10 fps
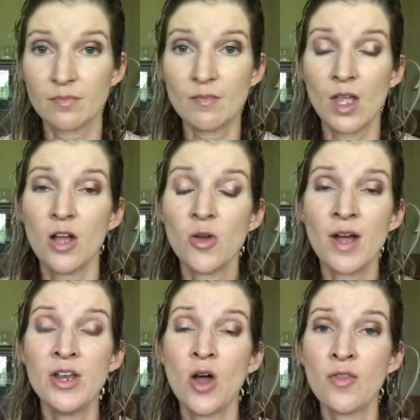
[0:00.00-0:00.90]
Although I
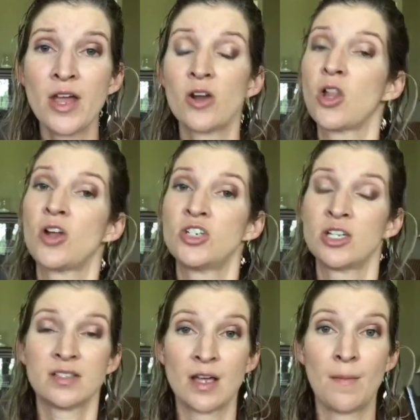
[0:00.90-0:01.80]
know they are launching
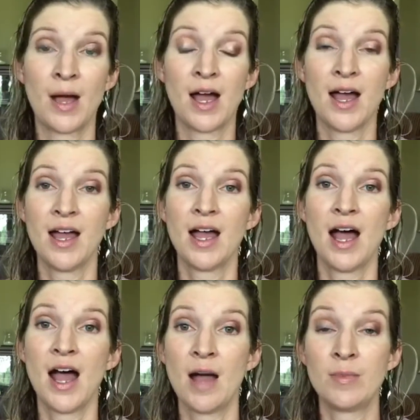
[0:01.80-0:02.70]
some
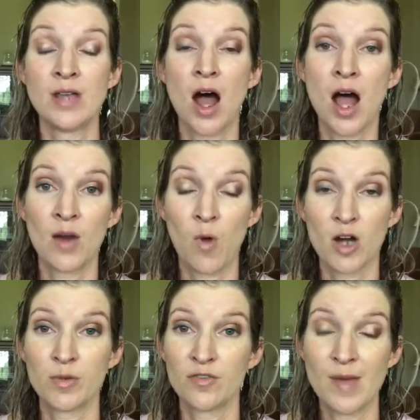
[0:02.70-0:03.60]

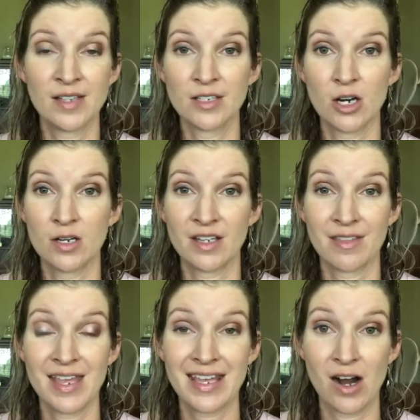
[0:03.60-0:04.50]
non-waterproof mascaras, I
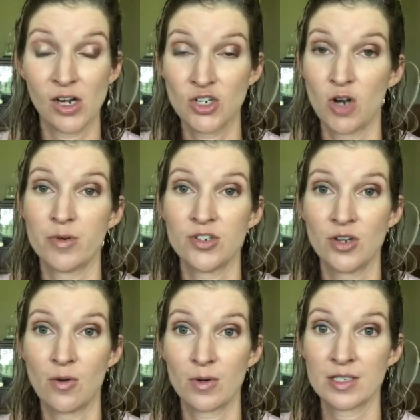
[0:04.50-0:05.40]
think in October,
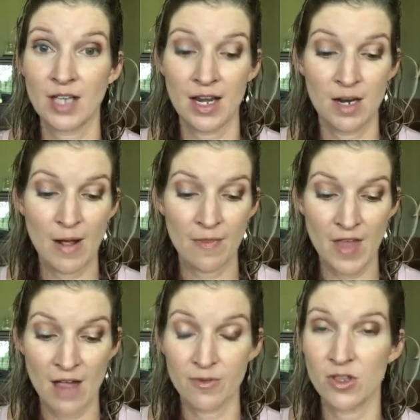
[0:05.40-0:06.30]
so we're excited about
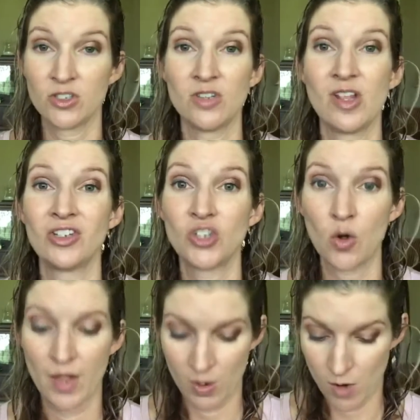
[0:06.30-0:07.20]
that for those of you that don't
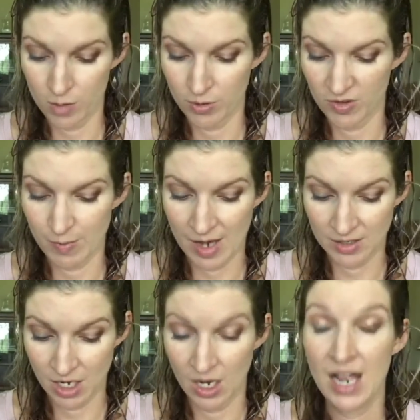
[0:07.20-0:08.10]
like waterproof
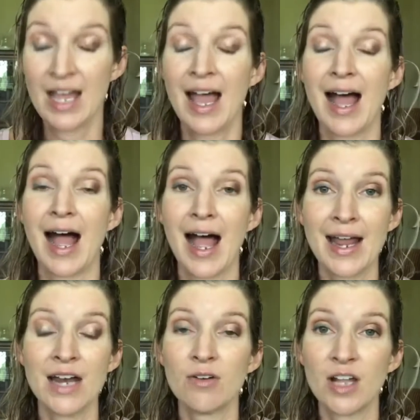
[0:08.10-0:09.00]
mascara. I
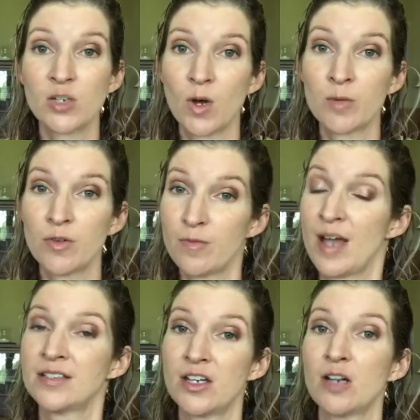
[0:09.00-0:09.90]
never liked waterproof
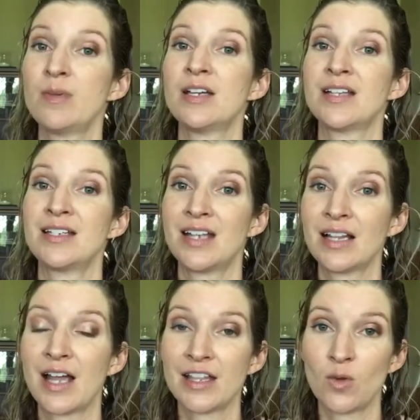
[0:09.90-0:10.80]
mascara because I didn't
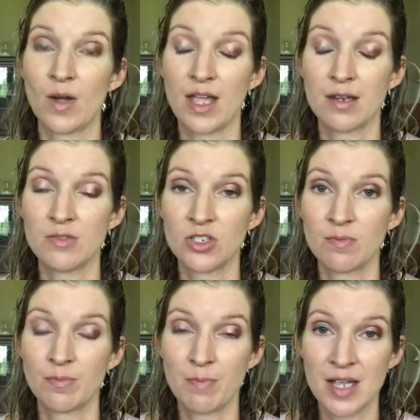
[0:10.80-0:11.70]
like the way it
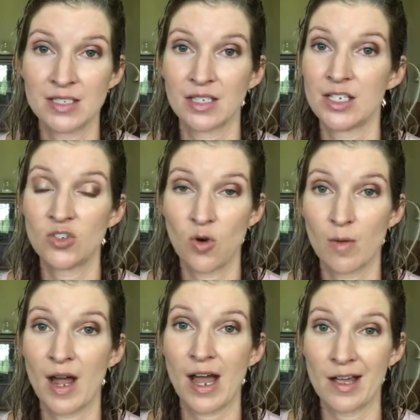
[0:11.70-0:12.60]
basically tore
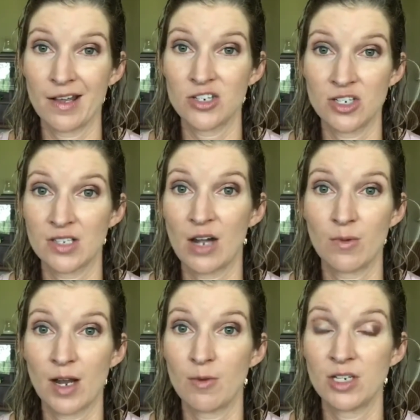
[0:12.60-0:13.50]
my eyelashes out when
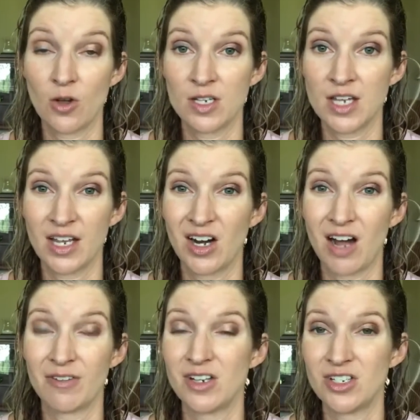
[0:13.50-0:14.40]
I would go to take it off,
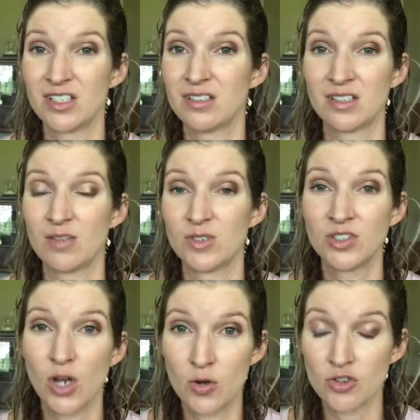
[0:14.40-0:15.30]
and it was
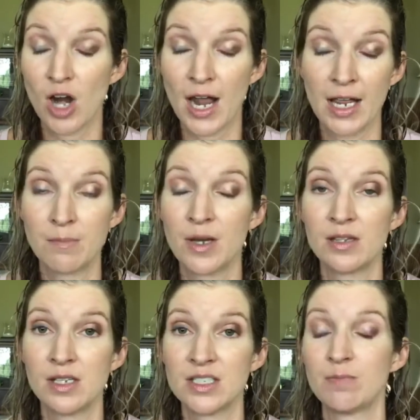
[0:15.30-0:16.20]
so drying. But
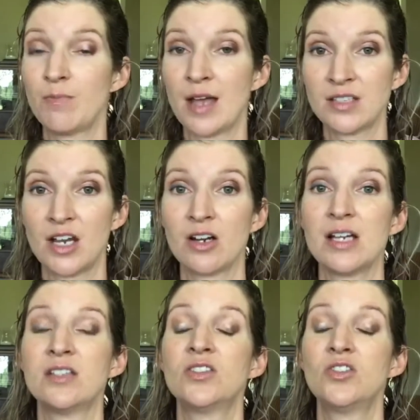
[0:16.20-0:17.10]
this mascara
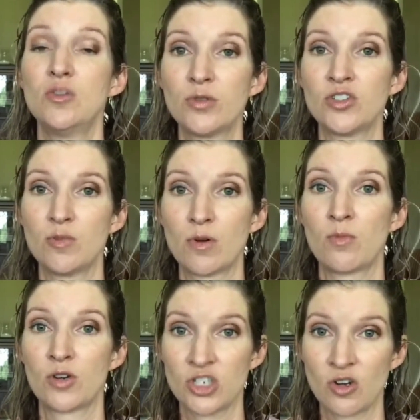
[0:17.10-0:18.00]
is super, super
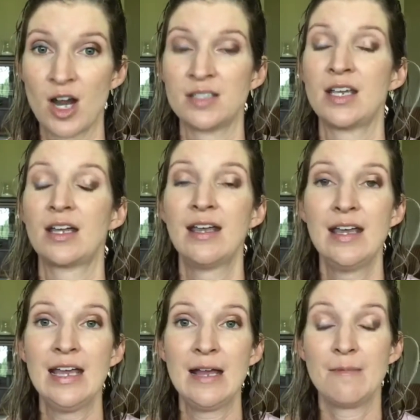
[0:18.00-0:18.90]
moisturizing.
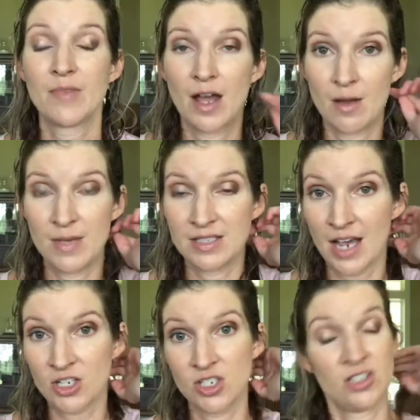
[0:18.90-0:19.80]
It's
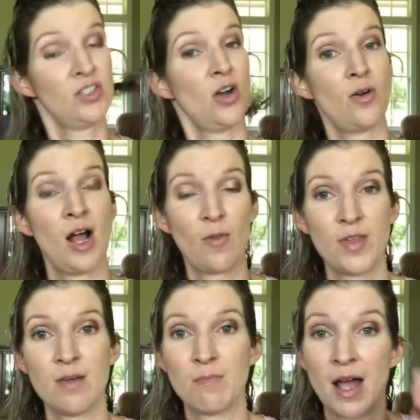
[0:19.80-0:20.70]
actually so
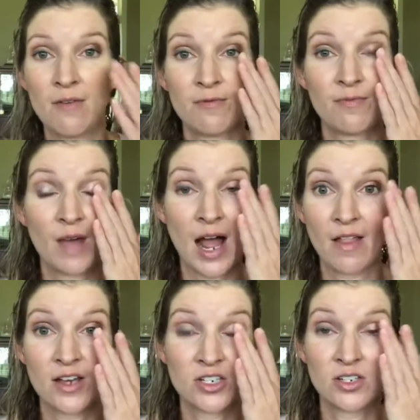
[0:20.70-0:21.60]
healthy. My
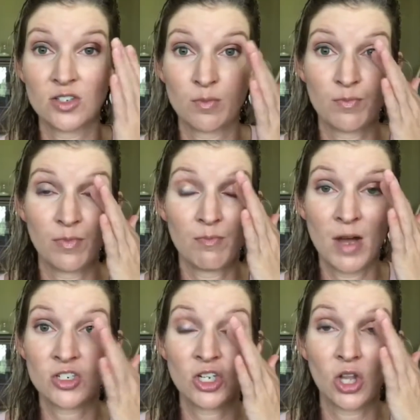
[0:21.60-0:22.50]
eyelashes are
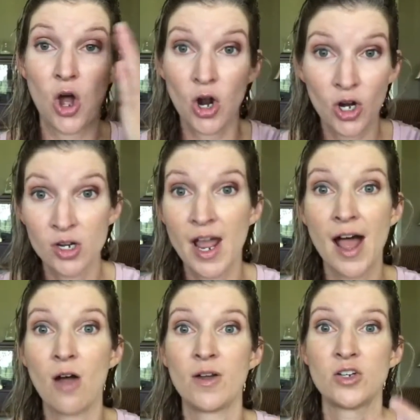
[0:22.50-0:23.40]
much longer
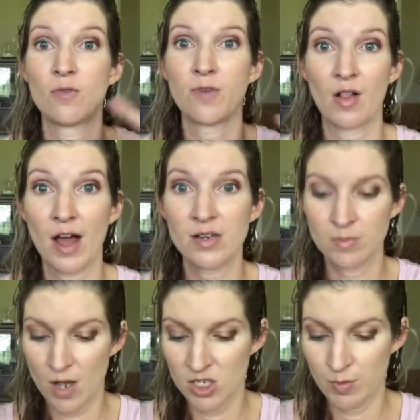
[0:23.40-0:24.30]
now and don't fall out as
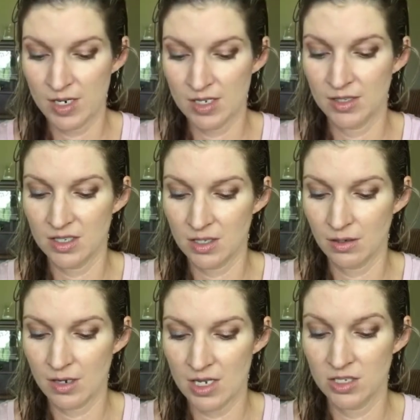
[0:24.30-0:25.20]
much because
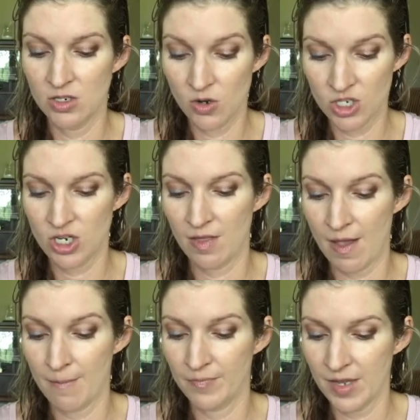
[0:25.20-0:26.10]
it's nourishing
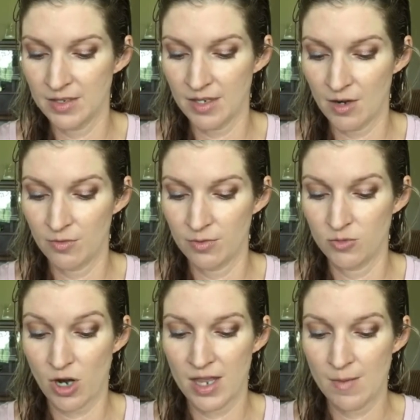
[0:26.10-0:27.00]
them instead of
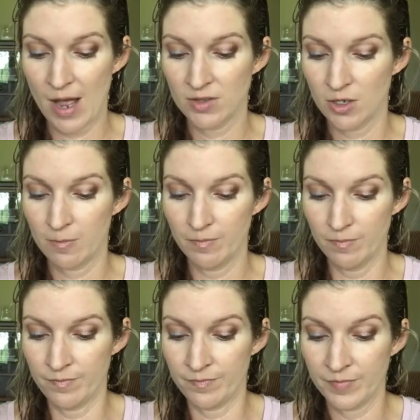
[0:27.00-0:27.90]
drying them out. So,
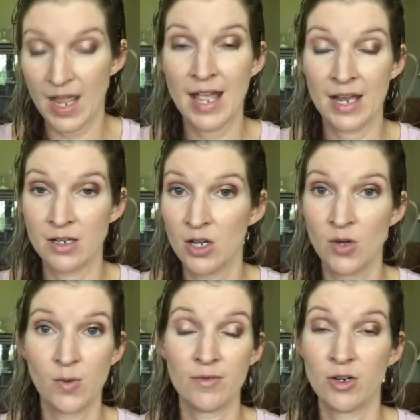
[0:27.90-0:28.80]
and
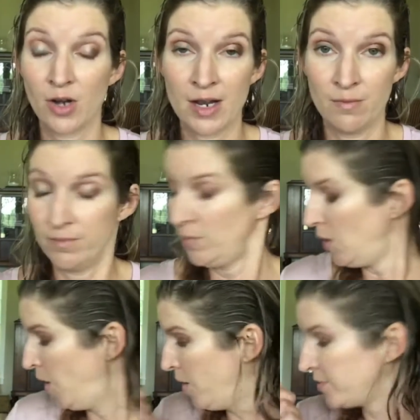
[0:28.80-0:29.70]
we have a great,
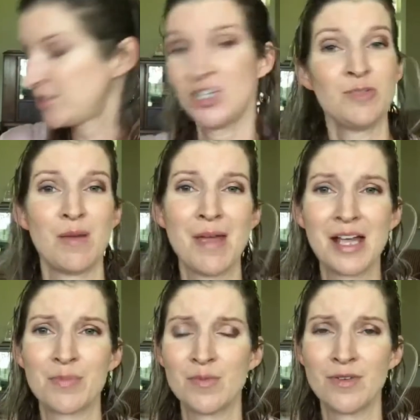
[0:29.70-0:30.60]
excuse me, makeup
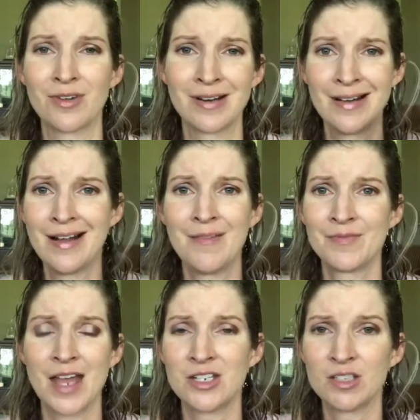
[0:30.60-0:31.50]
remover
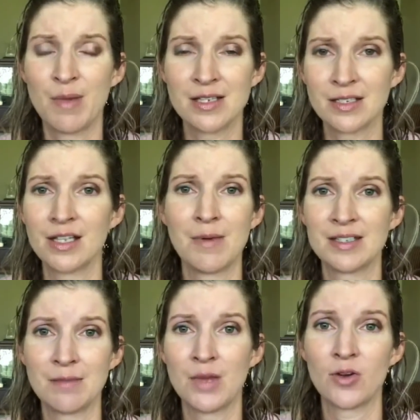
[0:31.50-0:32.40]
that just basically makes
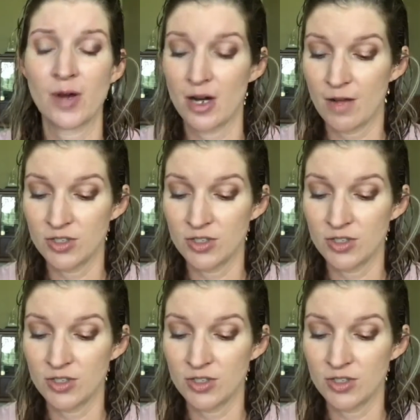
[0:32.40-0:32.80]
it melt right off.